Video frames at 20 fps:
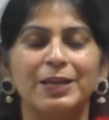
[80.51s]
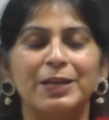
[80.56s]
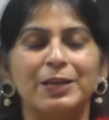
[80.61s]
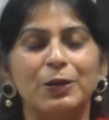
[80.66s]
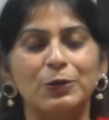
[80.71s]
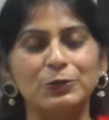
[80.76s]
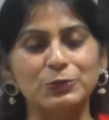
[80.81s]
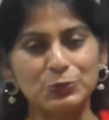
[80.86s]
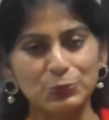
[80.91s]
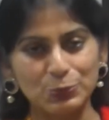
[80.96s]

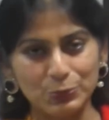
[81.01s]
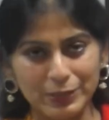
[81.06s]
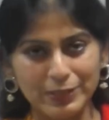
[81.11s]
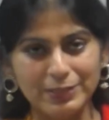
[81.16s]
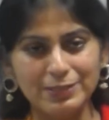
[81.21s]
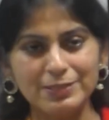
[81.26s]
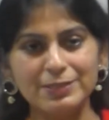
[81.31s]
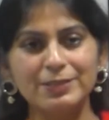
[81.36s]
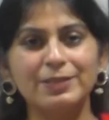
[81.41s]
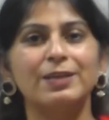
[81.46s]
Now
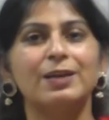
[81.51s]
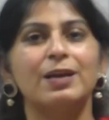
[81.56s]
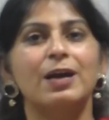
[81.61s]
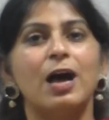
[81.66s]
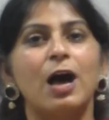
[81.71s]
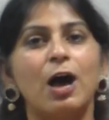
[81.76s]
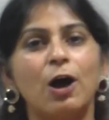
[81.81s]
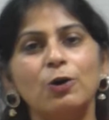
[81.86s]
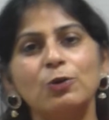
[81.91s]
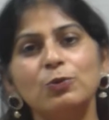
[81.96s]
students,
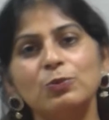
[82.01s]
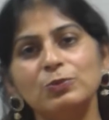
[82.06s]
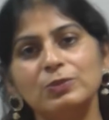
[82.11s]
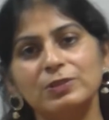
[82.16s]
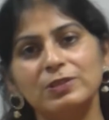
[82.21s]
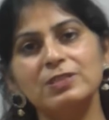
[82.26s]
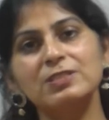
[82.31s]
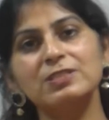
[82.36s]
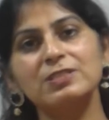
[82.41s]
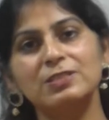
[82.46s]
how
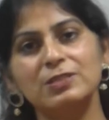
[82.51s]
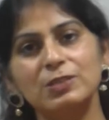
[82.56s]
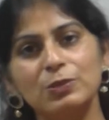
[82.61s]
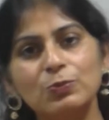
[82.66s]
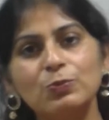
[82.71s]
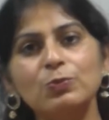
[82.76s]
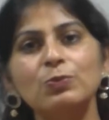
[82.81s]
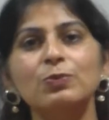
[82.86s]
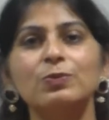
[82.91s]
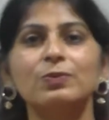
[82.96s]
this
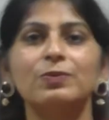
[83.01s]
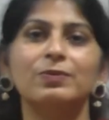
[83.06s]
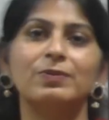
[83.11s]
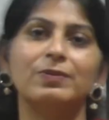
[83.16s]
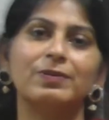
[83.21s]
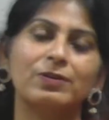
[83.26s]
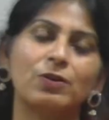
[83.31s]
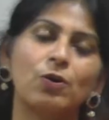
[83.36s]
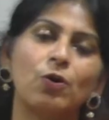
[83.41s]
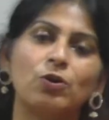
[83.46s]
new
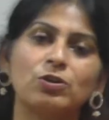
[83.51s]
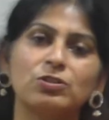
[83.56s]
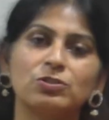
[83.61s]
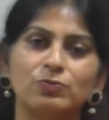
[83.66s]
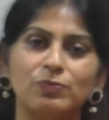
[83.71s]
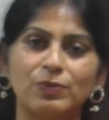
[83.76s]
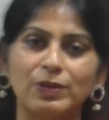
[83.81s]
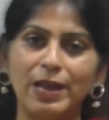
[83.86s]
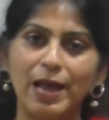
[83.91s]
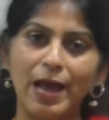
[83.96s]
course
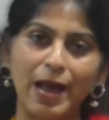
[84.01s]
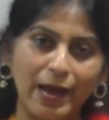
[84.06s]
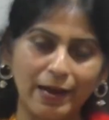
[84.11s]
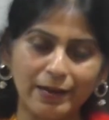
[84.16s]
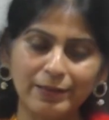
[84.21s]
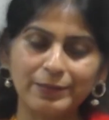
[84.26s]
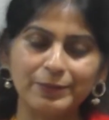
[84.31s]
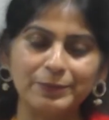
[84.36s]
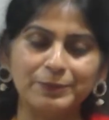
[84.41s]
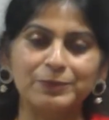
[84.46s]
will
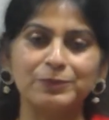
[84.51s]
act?